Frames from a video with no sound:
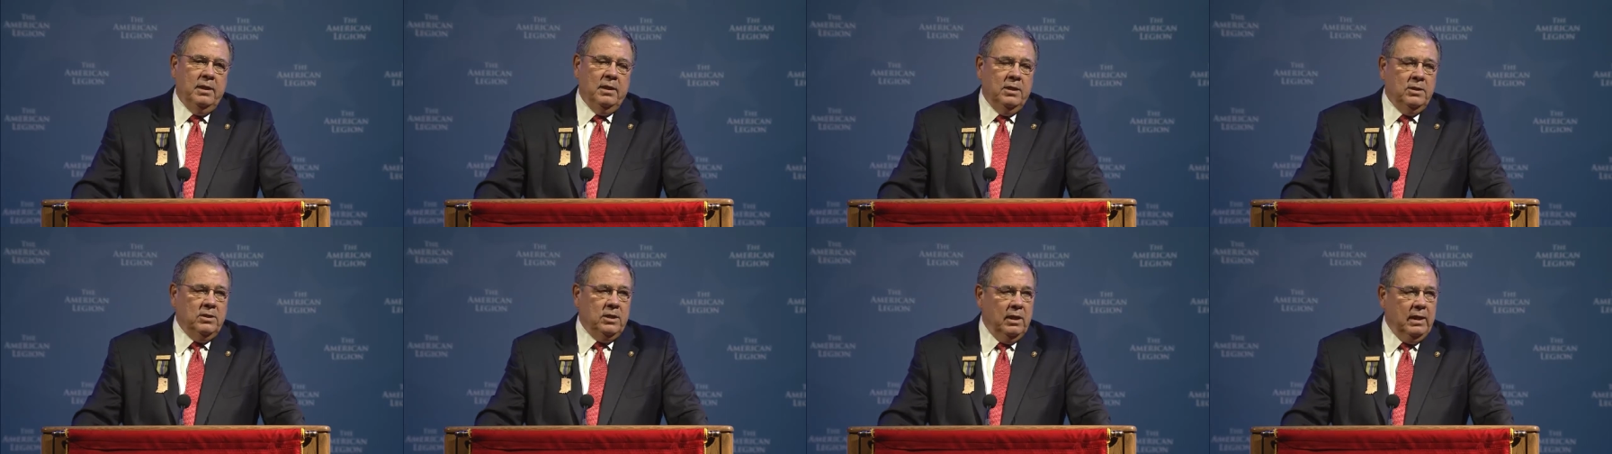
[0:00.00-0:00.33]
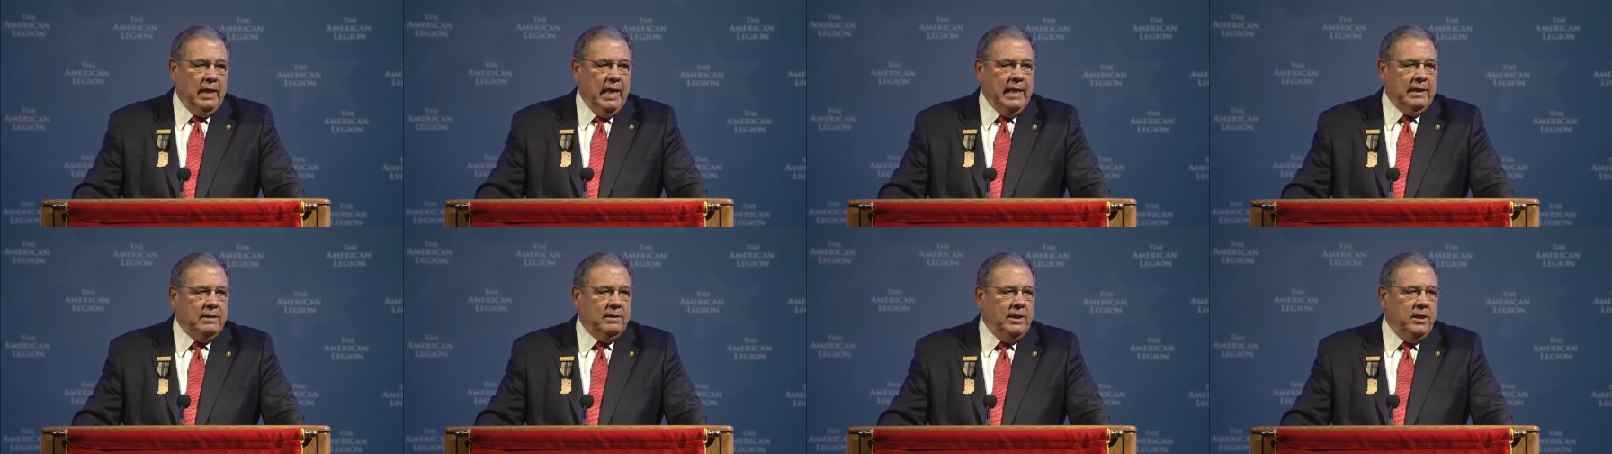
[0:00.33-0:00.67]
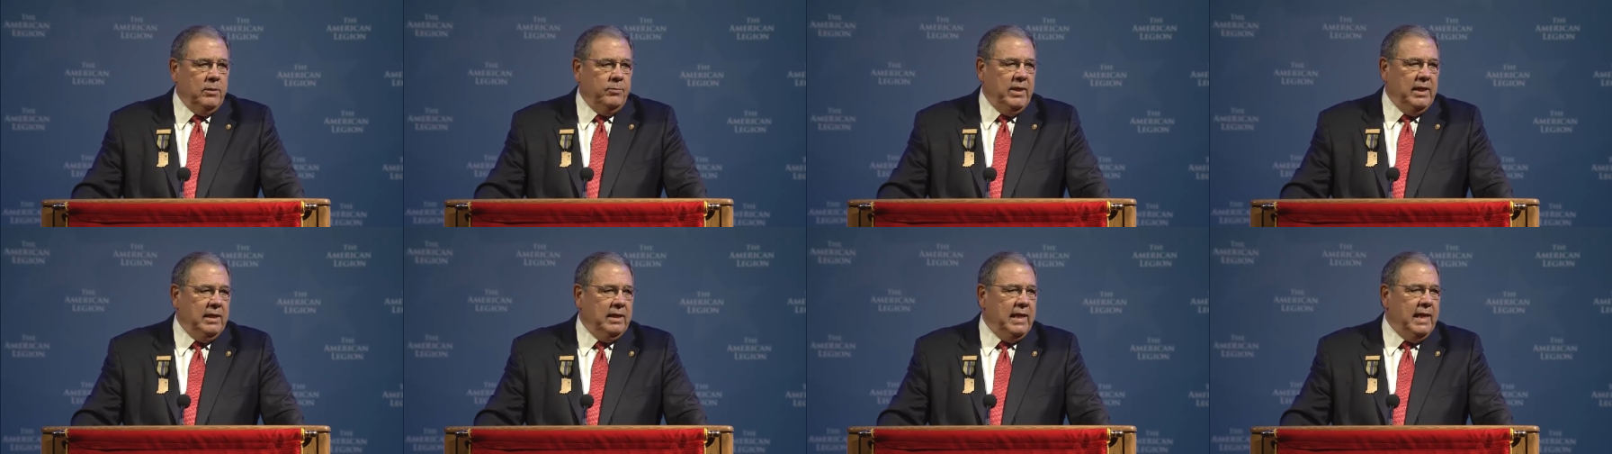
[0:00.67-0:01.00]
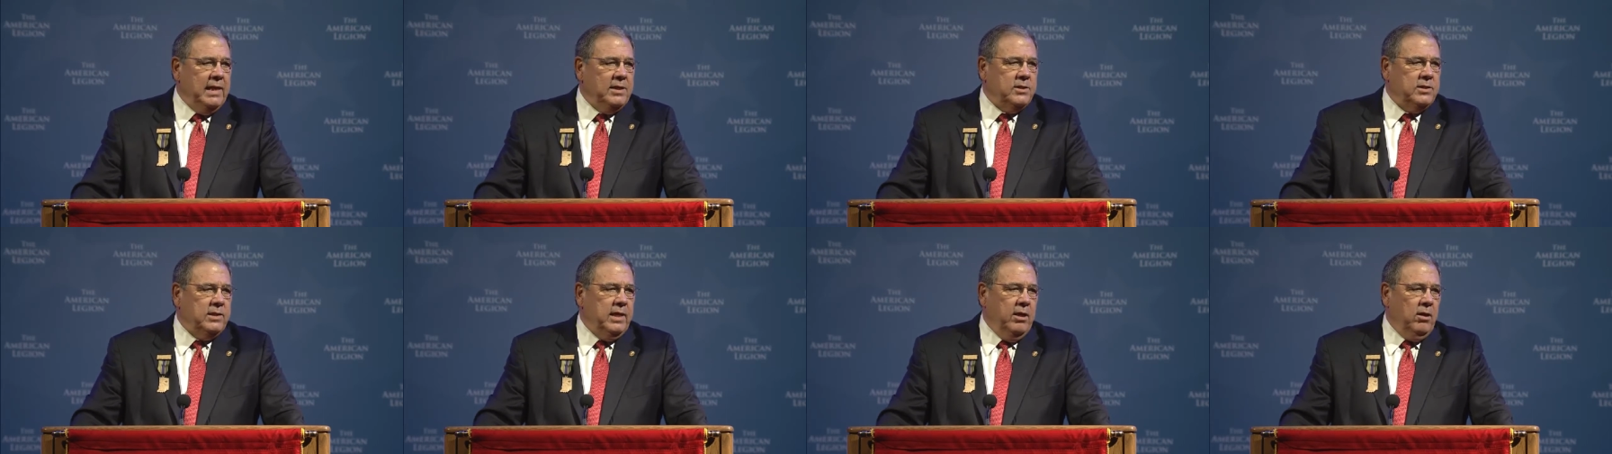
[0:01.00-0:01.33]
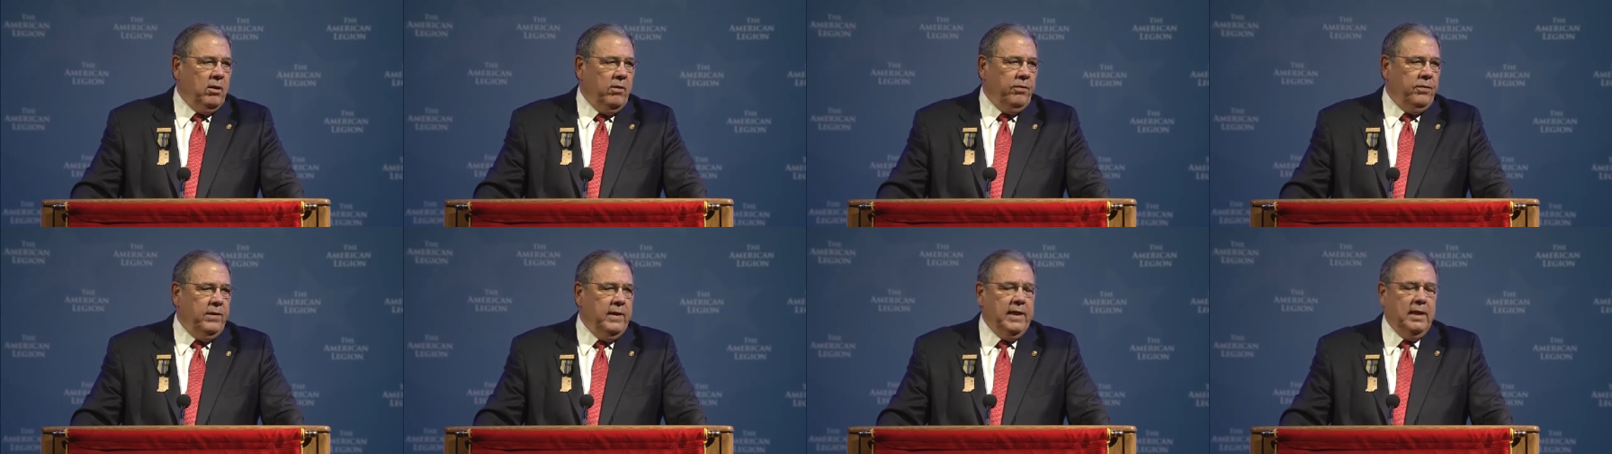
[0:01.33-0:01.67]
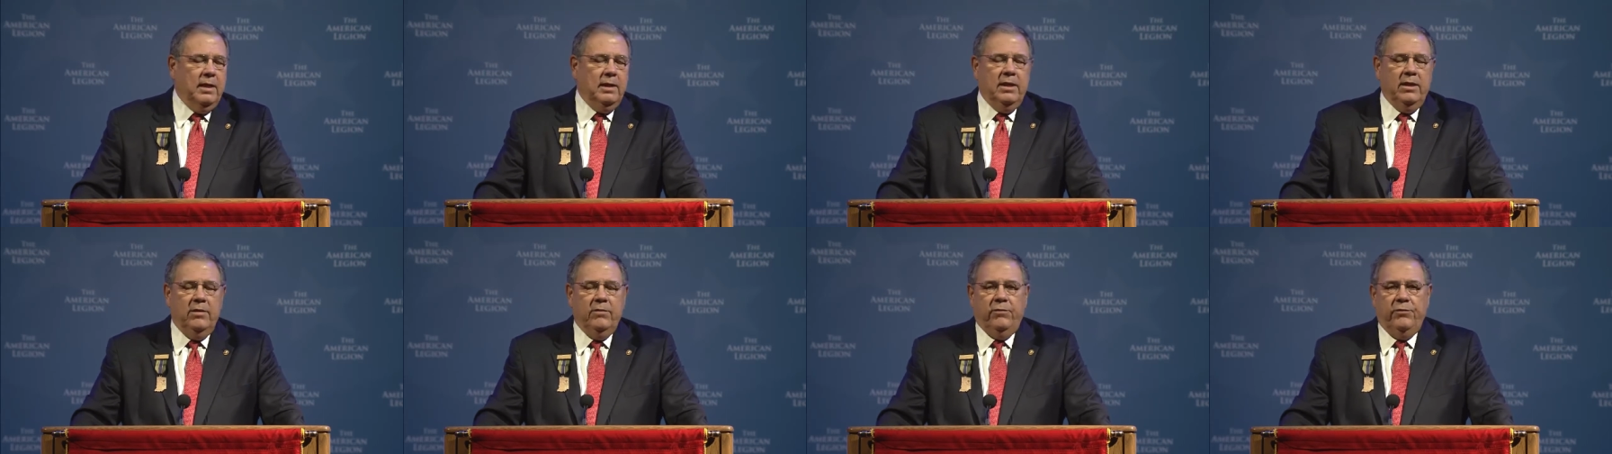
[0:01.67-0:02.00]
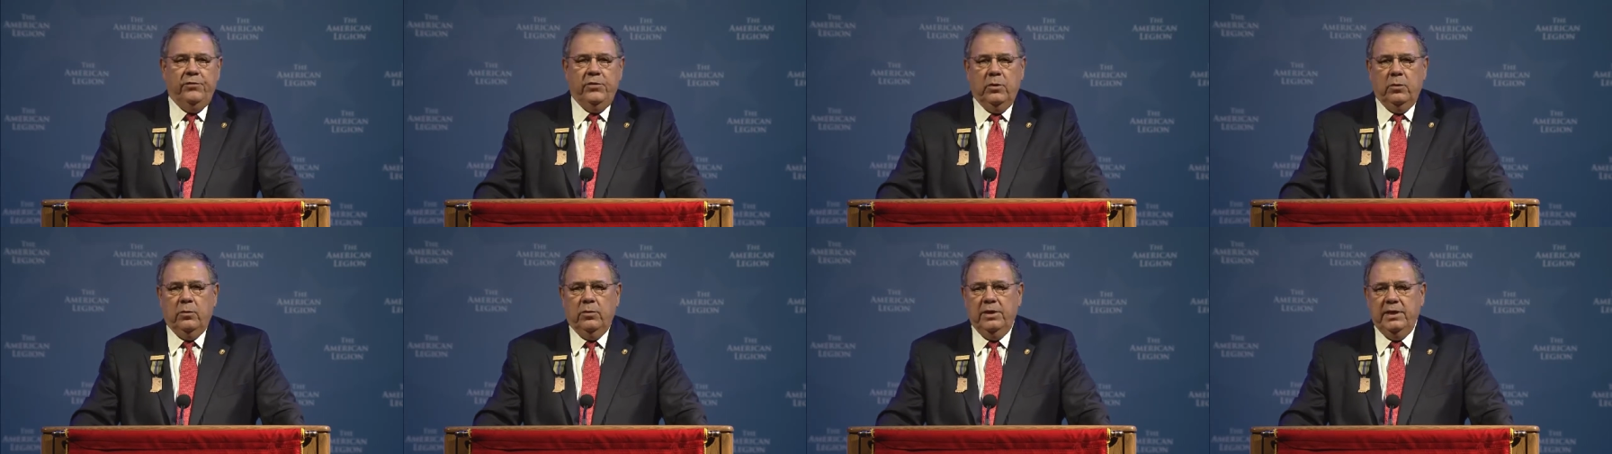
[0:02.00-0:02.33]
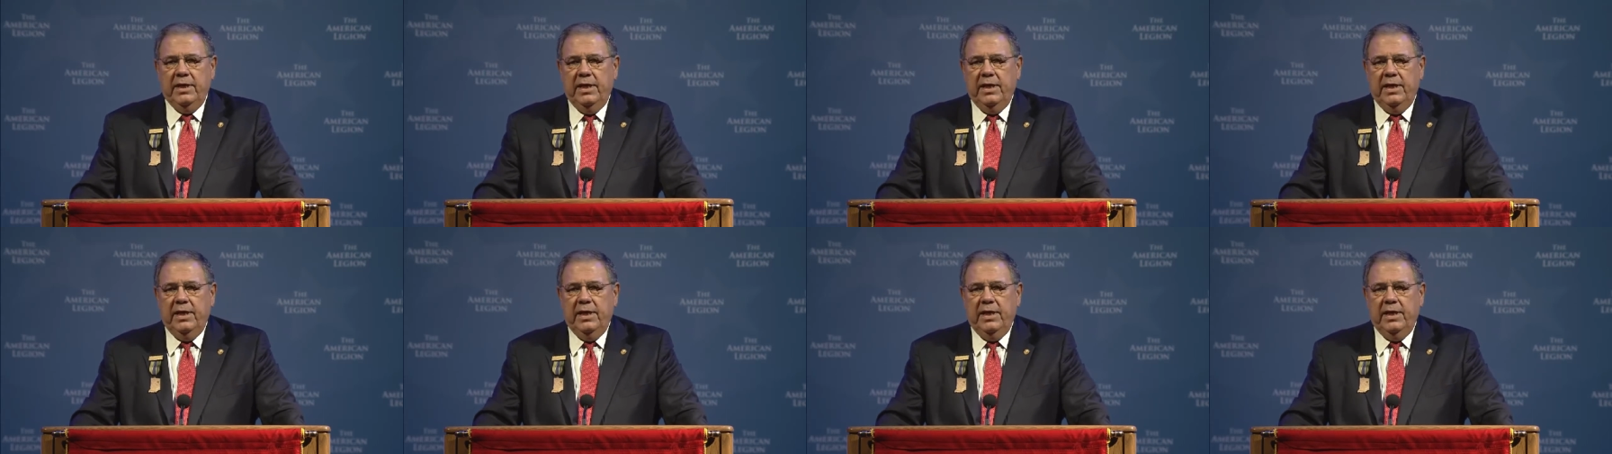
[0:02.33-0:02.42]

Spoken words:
to likely to be less healthy and live fewer